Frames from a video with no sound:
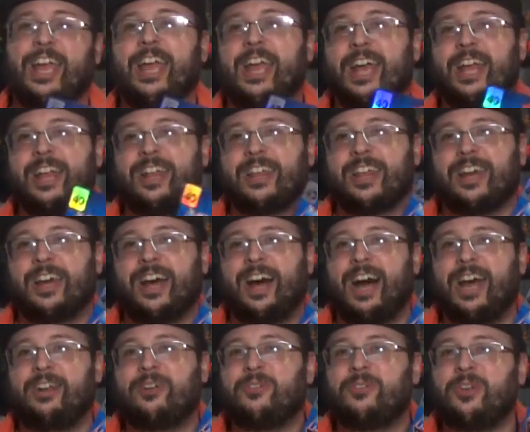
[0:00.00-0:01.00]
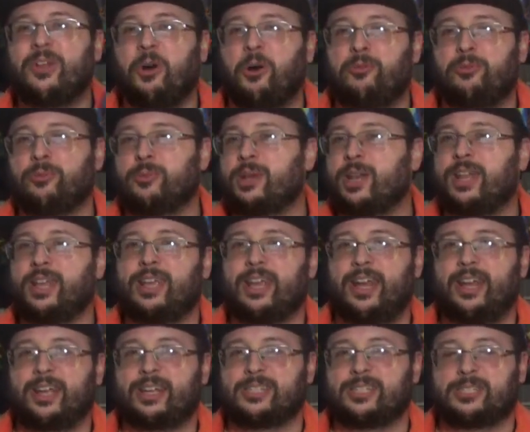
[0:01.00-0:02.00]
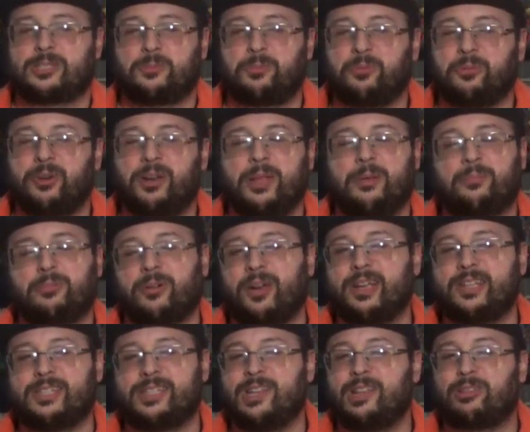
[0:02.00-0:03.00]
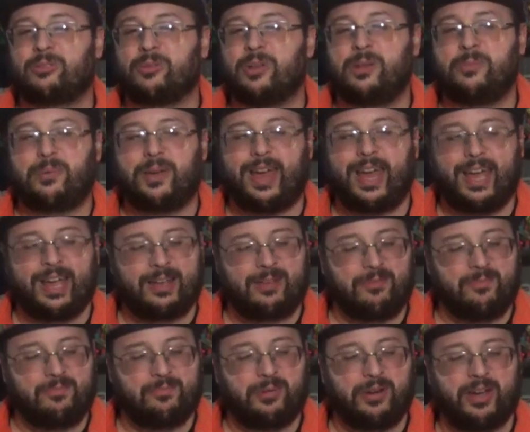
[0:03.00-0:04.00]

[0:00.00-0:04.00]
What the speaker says: And I don't know if I'm gonna get it because it's a pretty pricey 3-pack,